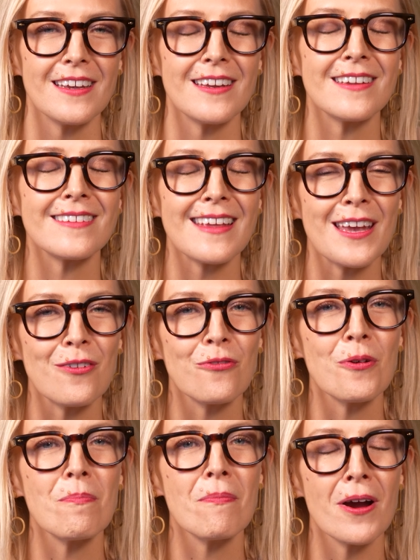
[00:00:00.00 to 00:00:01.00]
It is a
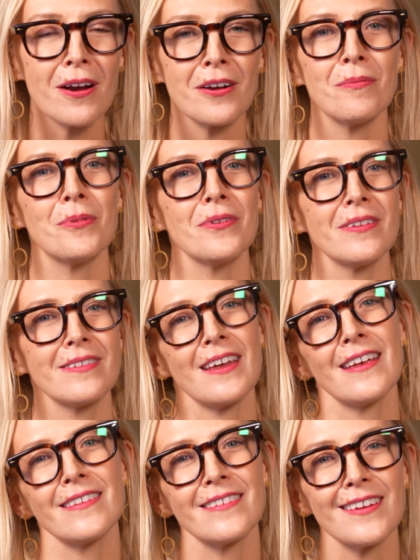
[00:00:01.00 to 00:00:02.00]
remarkable
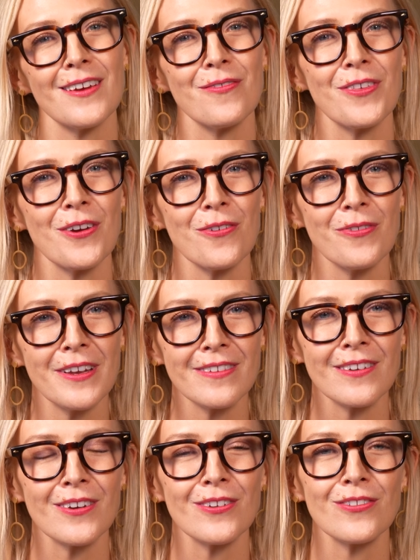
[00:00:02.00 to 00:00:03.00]
test of their
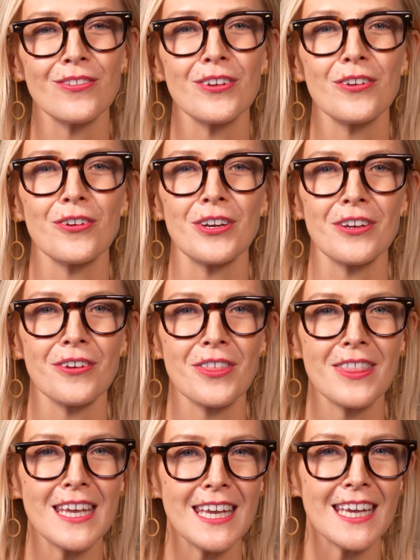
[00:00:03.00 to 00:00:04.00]
research, critical
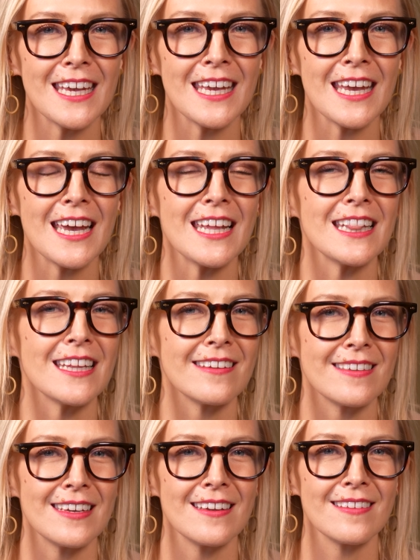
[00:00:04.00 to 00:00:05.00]
thinking, and
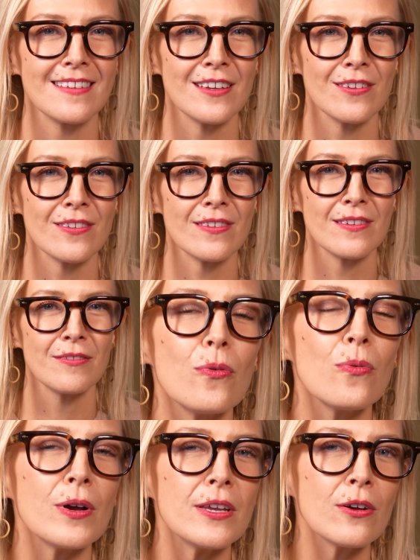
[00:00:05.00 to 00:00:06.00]
listening skills.
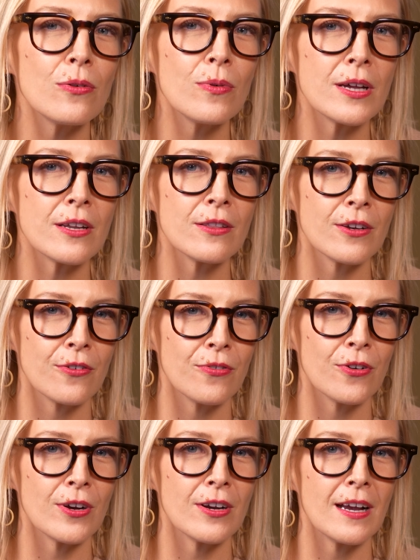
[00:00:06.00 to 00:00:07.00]
What you'll want to look
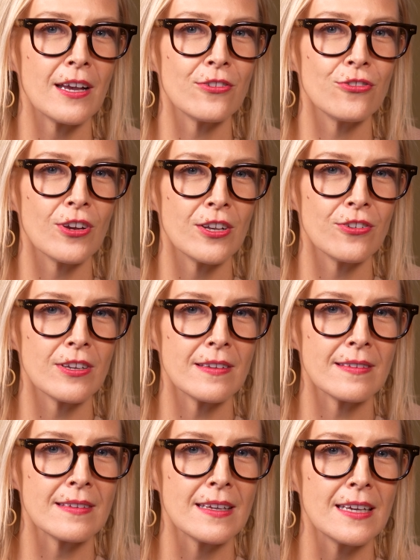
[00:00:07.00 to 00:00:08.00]
for as
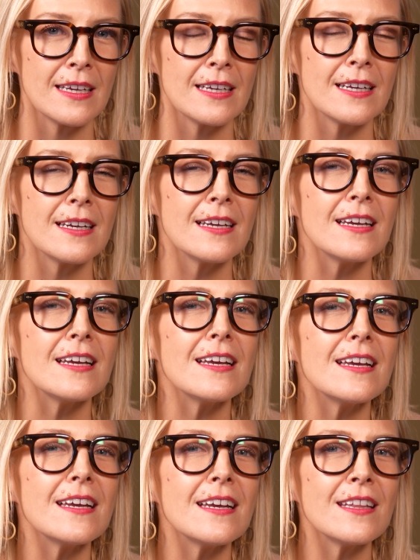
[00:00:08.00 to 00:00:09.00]
judges.
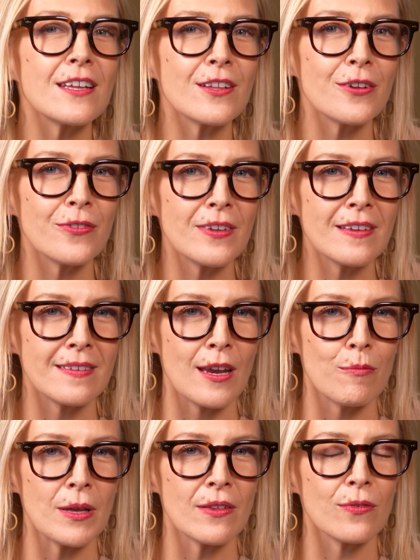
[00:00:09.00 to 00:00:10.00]
In the closing
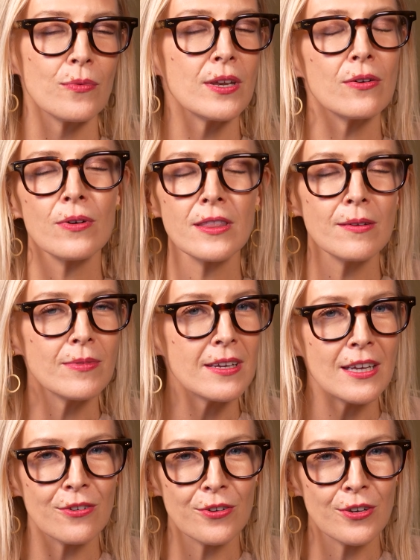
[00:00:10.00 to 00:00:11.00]
statements, we don't want them
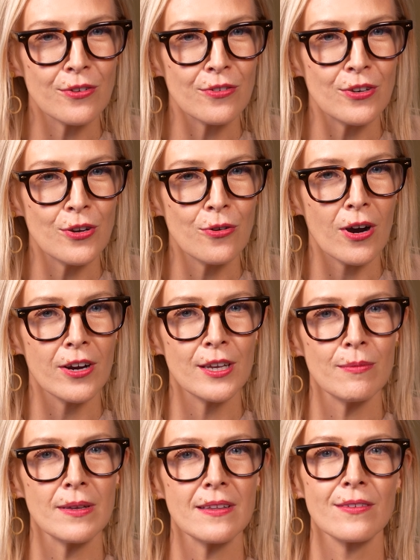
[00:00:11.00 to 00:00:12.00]
to introduce new
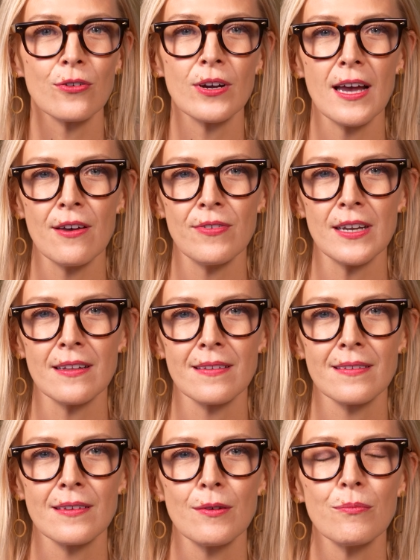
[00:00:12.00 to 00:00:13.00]
arguments or evidence,